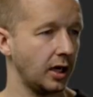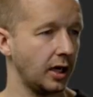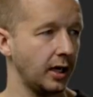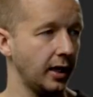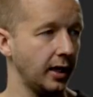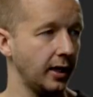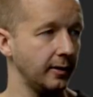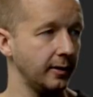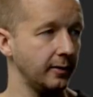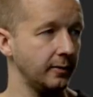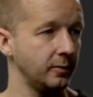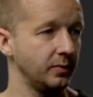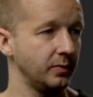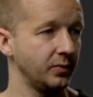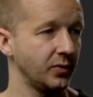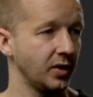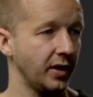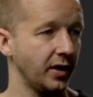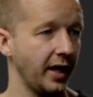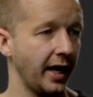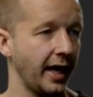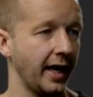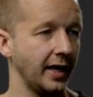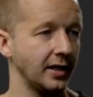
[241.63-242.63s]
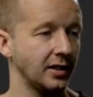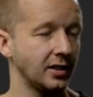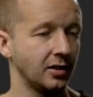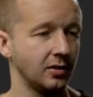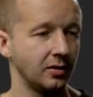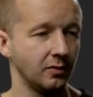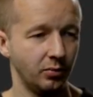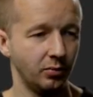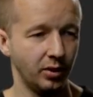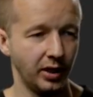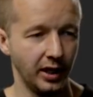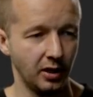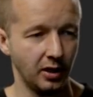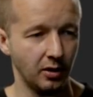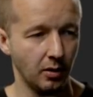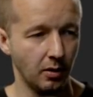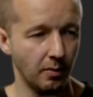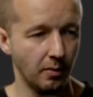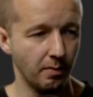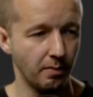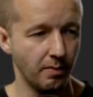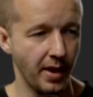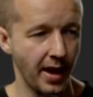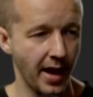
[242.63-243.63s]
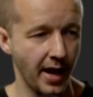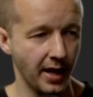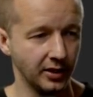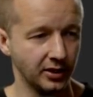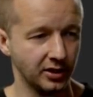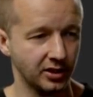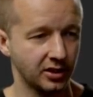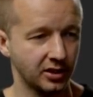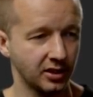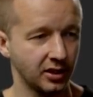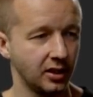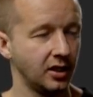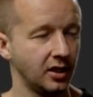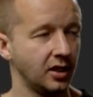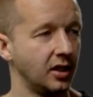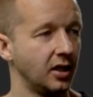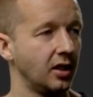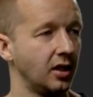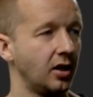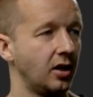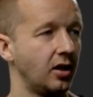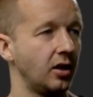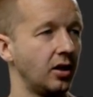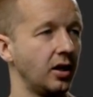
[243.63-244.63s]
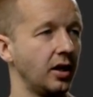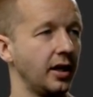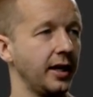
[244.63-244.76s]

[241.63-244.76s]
uh, that big mess all